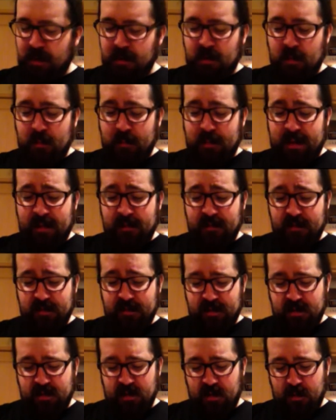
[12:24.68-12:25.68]
beef
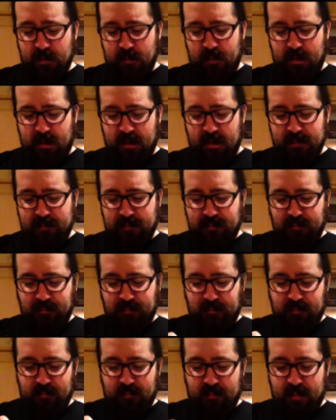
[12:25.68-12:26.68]
stock pot
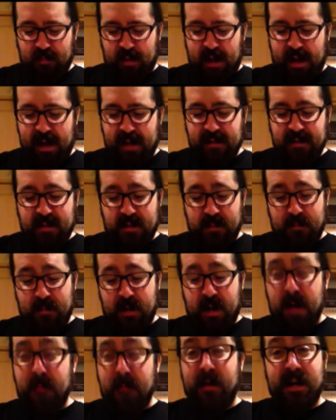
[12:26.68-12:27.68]
adds a
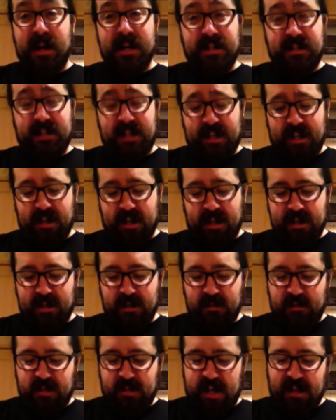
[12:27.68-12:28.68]
marmitey kind
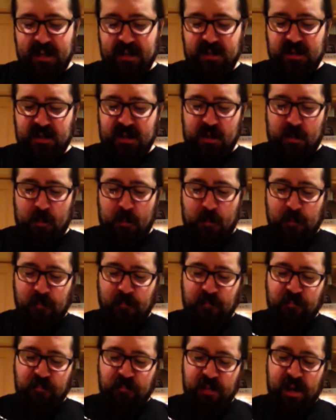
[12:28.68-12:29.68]
of texture
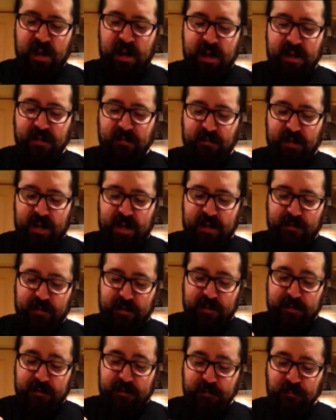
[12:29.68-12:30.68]
and
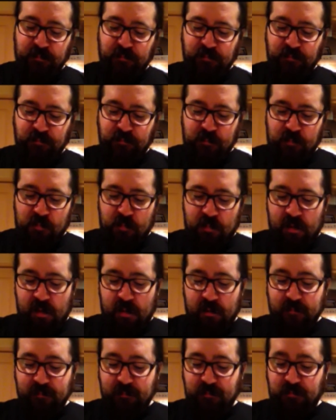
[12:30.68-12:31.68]
flavour
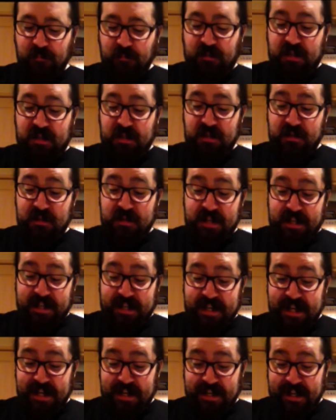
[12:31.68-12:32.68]
to the
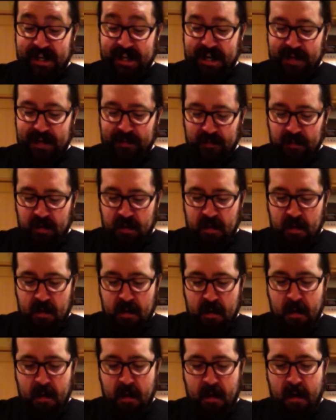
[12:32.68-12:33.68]
Kit Kat.
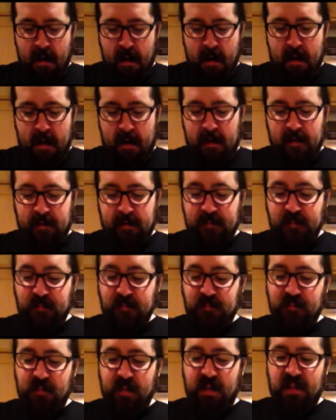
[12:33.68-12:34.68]
Oh,
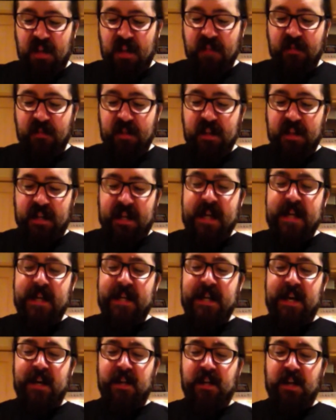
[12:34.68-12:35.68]
thankfully the Kit
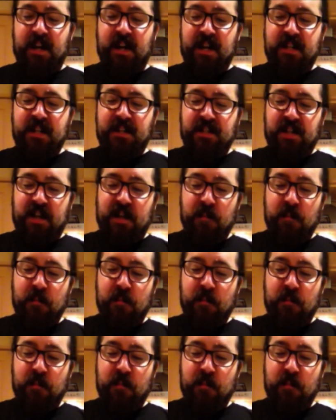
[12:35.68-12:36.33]
Kat and the icing